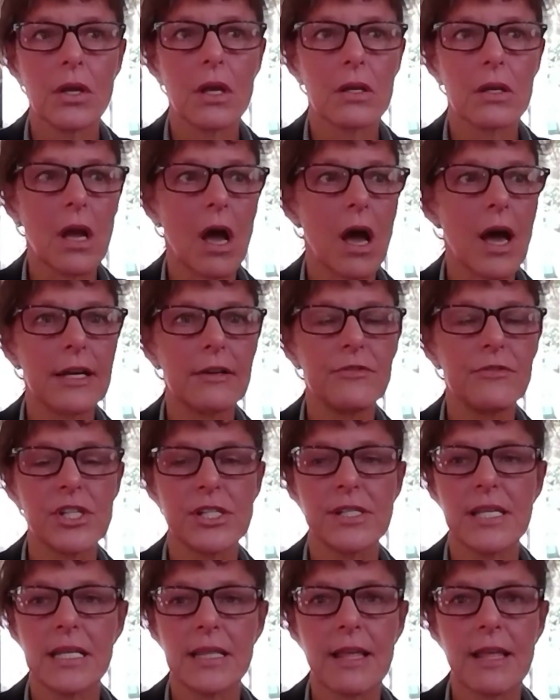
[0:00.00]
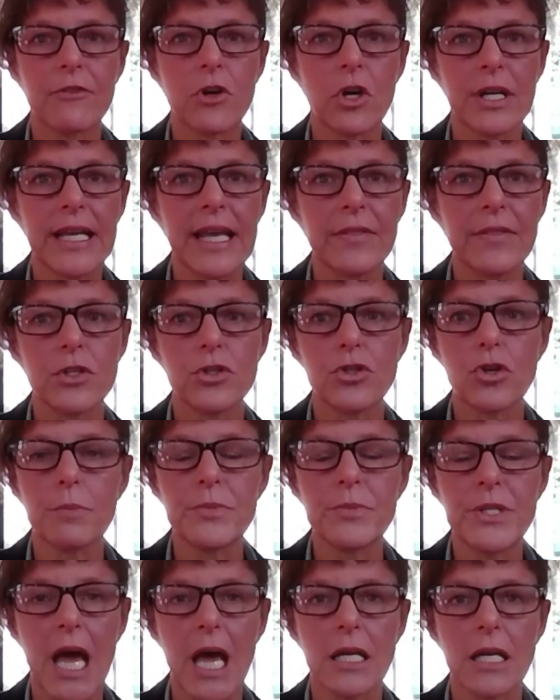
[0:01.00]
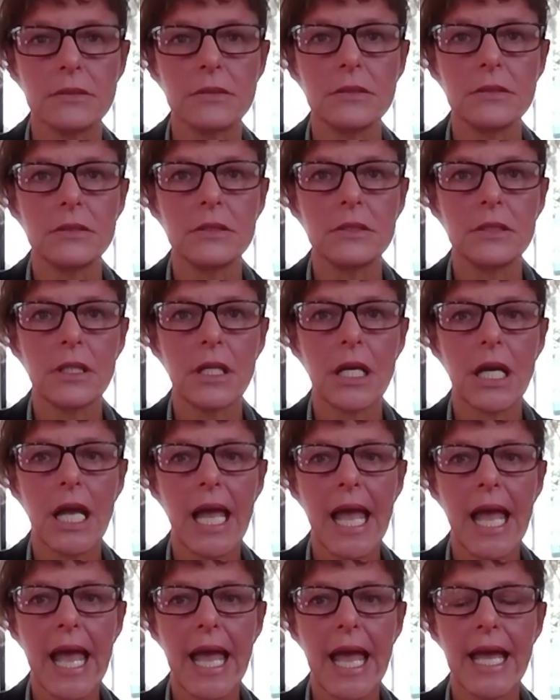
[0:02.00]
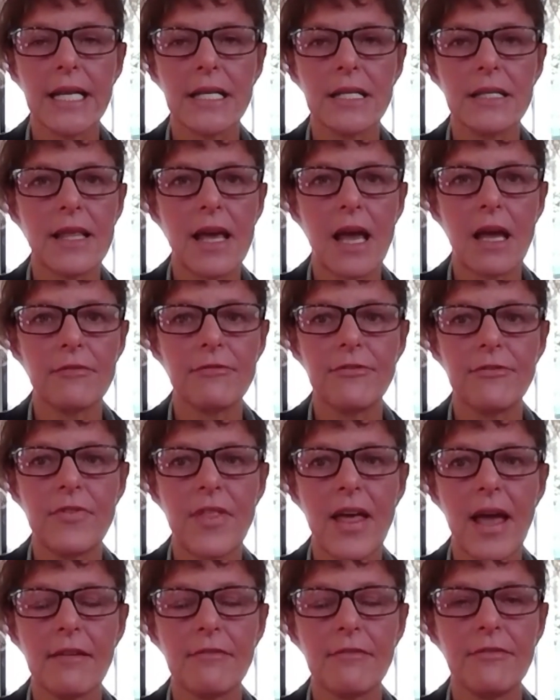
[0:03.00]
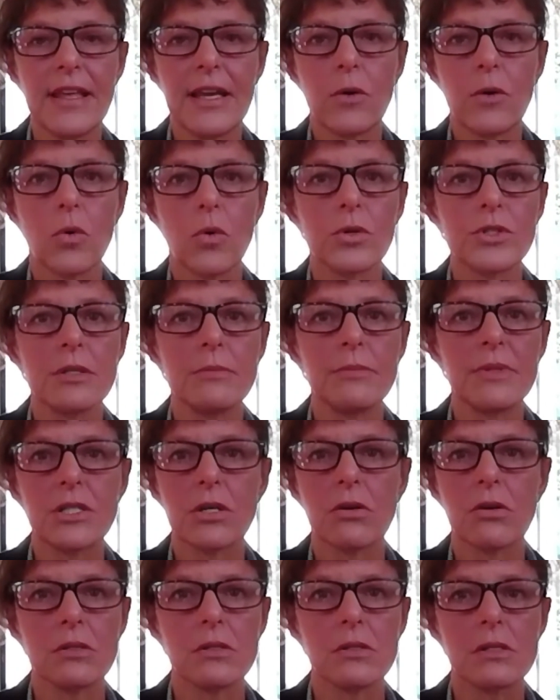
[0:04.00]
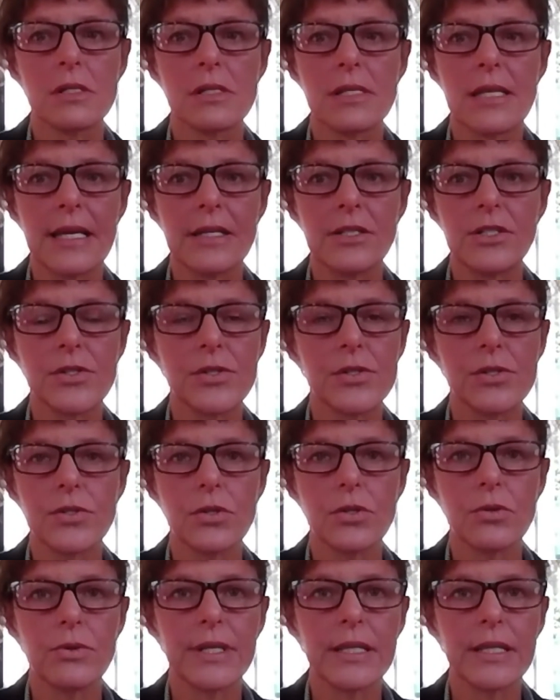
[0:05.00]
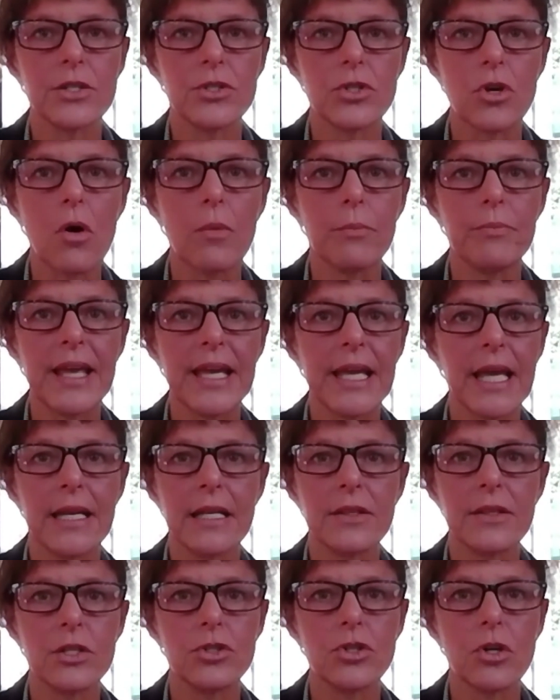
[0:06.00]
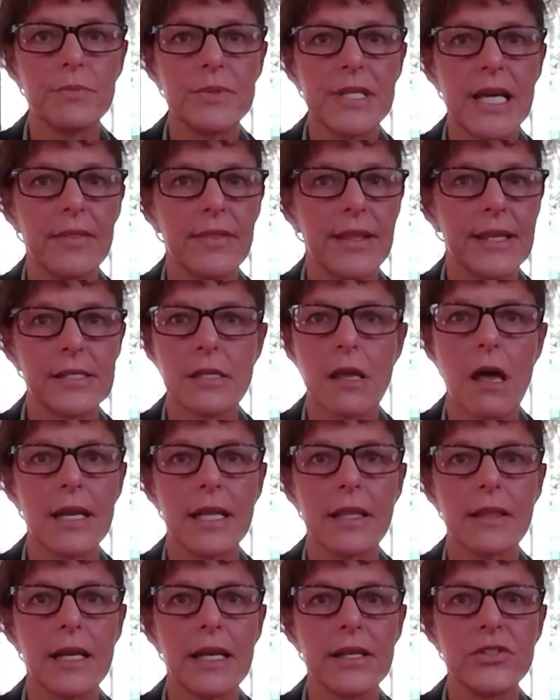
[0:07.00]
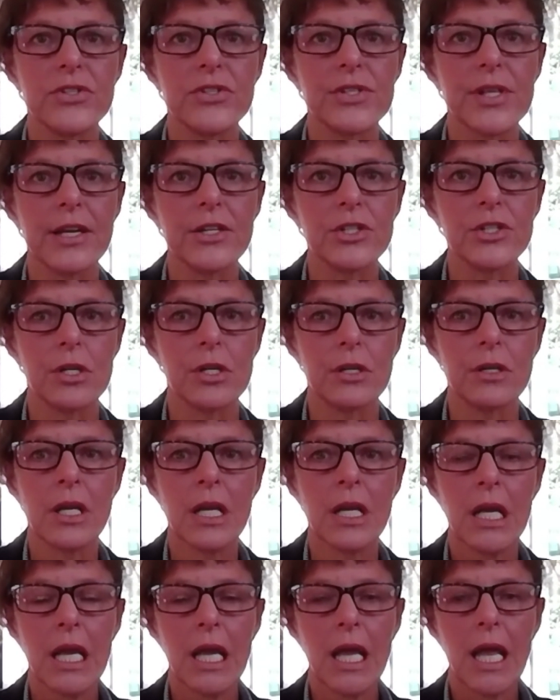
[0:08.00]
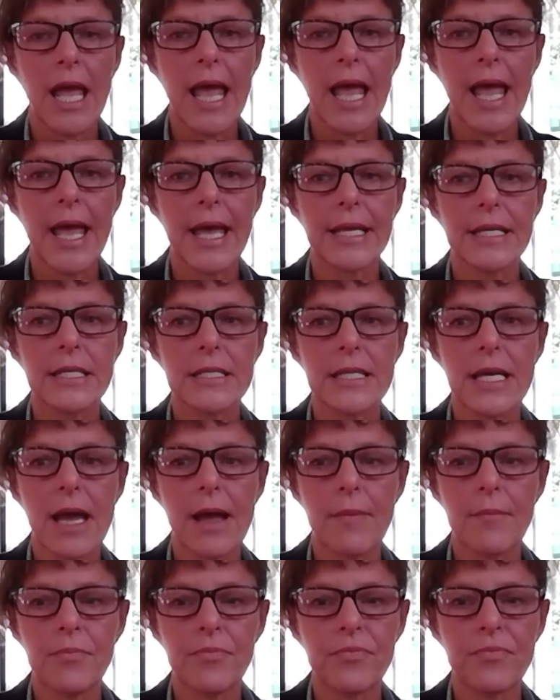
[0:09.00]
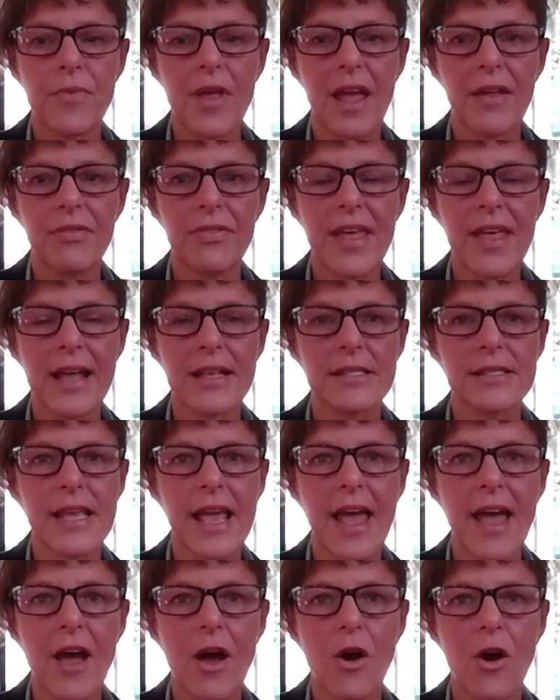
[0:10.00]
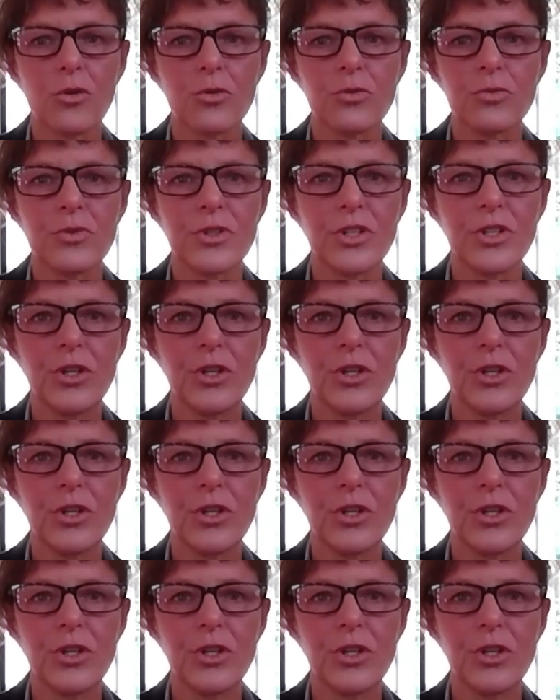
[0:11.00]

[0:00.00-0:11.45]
kind of just think they've got to get the job done, and they're automatons. They're just doing the job. They're getting the job done. They're signing the legislation, and that's how